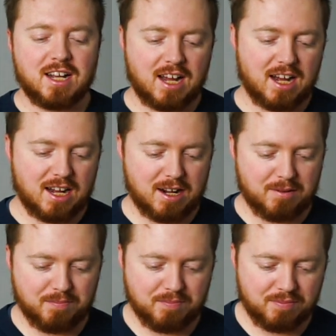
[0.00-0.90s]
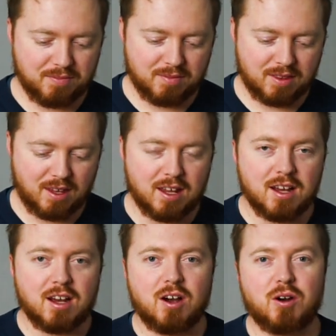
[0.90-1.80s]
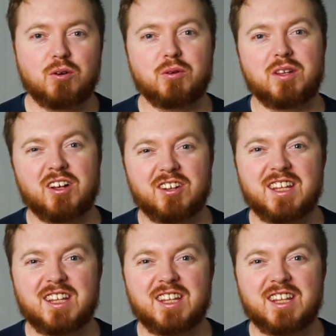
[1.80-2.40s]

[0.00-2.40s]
The only